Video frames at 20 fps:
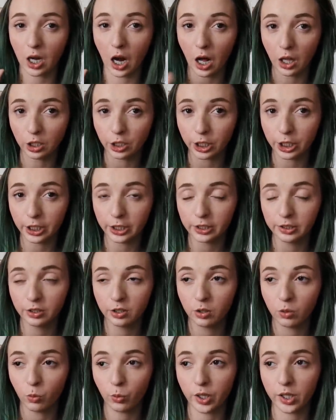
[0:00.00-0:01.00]
color
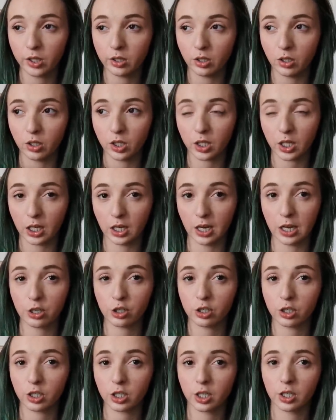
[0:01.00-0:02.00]
with your
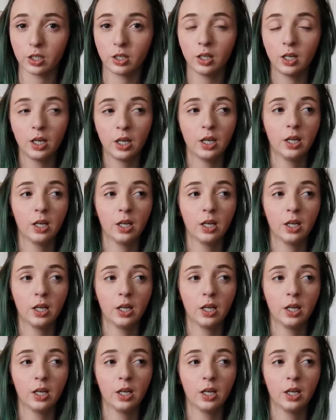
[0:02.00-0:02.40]
conditioner